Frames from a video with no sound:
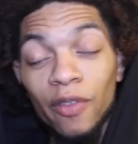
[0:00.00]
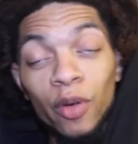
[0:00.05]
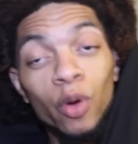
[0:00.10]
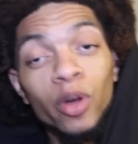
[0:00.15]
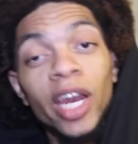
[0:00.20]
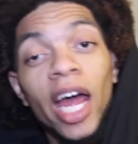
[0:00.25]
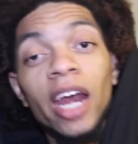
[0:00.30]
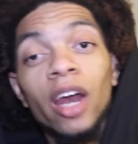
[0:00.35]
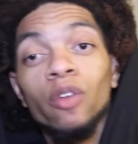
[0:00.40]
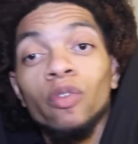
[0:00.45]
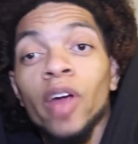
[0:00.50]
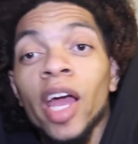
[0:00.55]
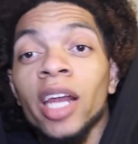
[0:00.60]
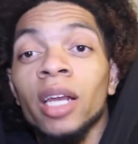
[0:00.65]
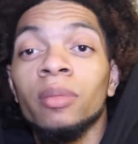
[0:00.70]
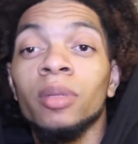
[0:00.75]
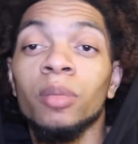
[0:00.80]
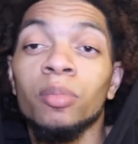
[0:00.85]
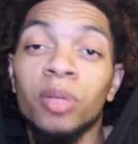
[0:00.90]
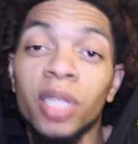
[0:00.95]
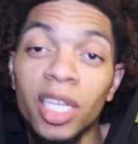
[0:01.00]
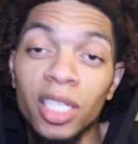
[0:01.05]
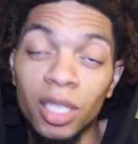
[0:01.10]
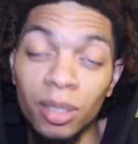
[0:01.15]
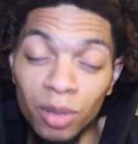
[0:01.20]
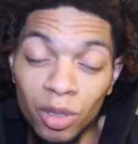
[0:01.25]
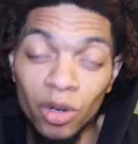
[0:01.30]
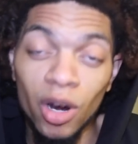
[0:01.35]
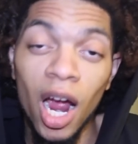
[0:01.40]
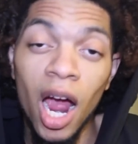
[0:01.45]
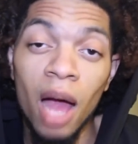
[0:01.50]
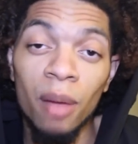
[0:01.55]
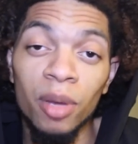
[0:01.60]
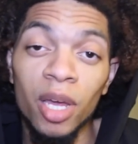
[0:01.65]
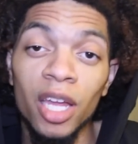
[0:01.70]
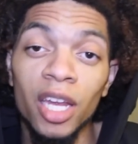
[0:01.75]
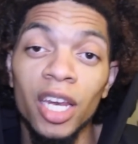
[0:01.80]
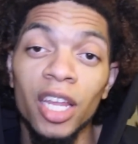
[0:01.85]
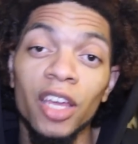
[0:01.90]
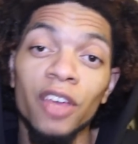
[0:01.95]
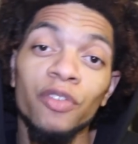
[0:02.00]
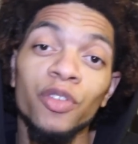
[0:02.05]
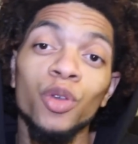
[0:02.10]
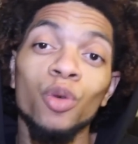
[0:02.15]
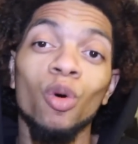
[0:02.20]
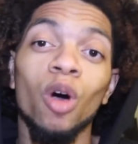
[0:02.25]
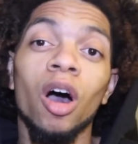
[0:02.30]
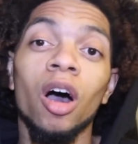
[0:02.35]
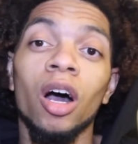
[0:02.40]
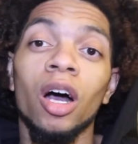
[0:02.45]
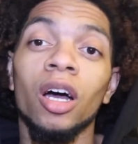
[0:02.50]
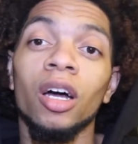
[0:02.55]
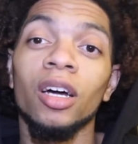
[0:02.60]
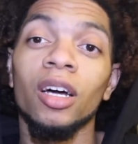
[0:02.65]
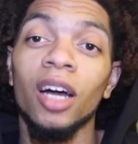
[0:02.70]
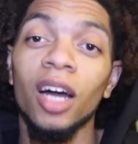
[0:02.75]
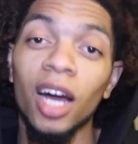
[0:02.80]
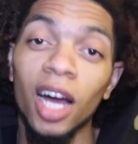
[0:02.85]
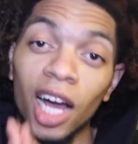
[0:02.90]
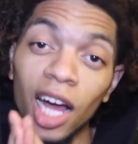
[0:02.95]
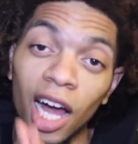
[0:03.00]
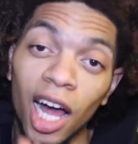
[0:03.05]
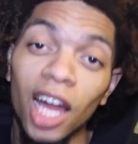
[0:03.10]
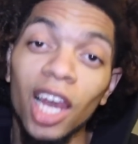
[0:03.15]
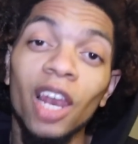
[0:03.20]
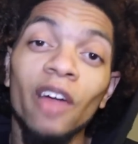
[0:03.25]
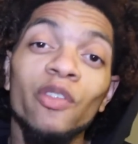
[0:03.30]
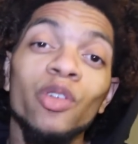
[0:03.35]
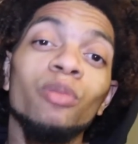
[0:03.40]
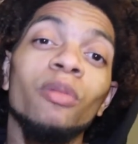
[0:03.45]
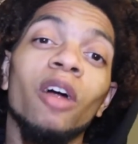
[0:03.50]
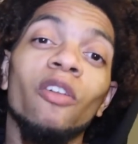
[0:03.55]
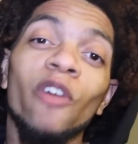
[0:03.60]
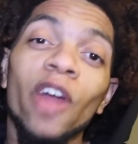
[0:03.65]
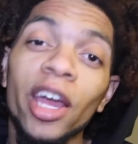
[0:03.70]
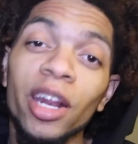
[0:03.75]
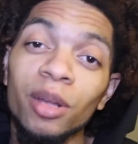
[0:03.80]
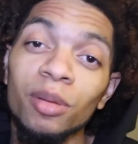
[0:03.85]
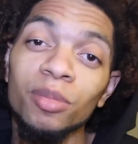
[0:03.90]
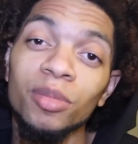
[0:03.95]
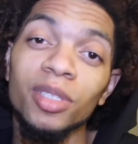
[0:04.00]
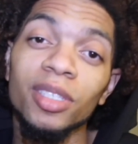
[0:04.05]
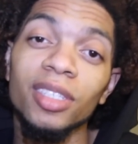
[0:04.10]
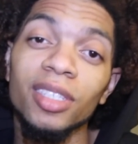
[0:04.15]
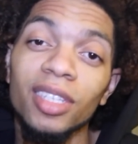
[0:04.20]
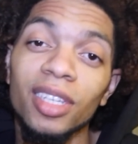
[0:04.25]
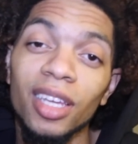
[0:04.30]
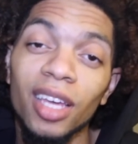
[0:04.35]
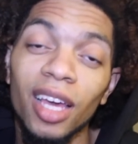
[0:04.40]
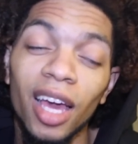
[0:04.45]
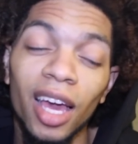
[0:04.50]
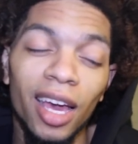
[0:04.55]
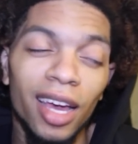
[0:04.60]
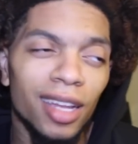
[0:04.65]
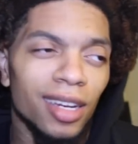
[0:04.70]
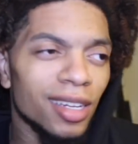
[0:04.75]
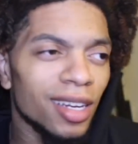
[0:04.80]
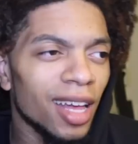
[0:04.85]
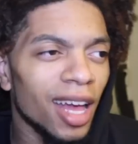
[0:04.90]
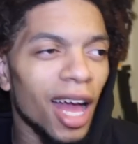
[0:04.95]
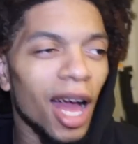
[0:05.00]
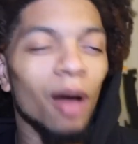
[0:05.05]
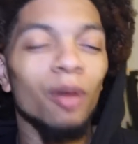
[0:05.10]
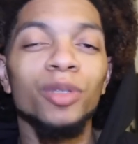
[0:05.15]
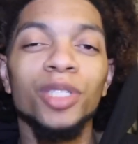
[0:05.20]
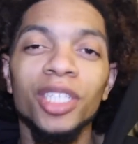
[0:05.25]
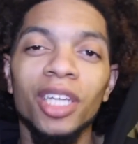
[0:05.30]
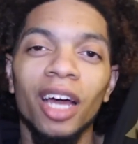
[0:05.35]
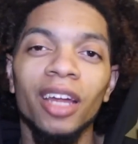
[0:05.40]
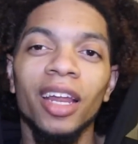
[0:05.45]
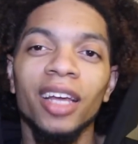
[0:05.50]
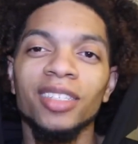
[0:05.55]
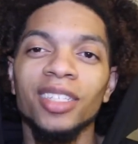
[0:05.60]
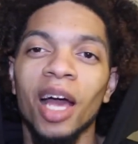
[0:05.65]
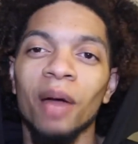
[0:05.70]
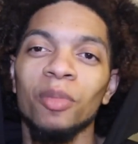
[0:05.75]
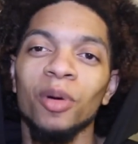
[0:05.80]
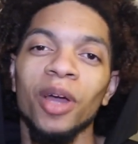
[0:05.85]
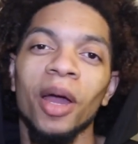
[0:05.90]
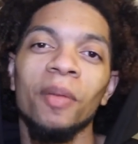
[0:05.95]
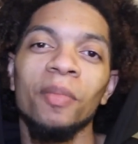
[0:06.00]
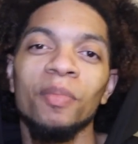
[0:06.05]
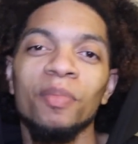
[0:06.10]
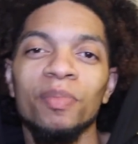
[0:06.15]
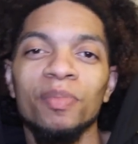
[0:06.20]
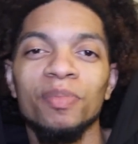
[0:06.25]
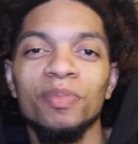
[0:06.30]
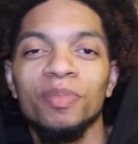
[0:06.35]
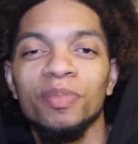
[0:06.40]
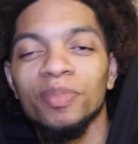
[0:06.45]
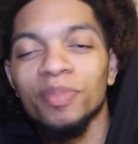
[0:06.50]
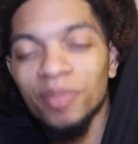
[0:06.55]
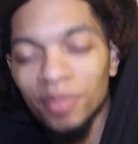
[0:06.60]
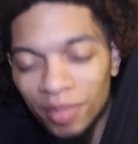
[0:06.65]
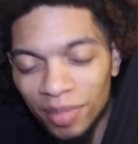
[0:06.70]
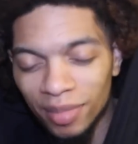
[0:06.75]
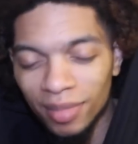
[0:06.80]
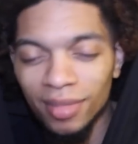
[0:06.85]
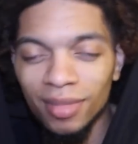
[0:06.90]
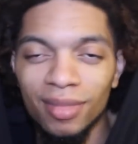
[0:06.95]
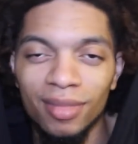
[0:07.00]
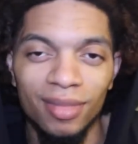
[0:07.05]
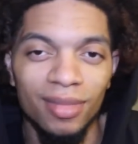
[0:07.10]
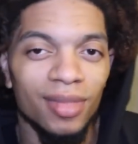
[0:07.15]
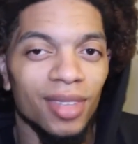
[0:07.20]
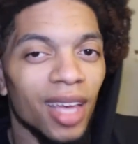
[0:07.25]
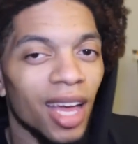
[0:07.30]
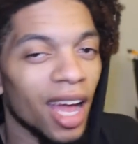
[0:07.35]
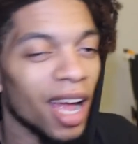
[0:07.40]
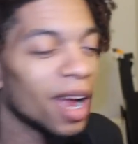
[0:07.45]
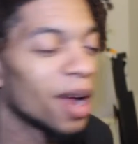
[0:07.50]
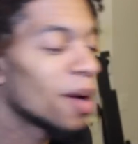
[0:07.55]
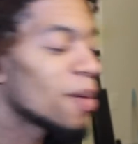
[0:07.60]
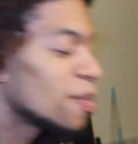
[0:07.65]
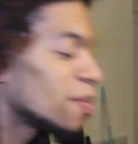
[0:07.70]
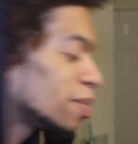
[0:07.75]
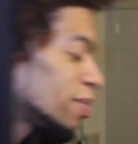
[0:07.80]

If you are not a random, then please subscribe. And if you are, I love you, my randoms. And I'll see y'all next time, okay? Alright.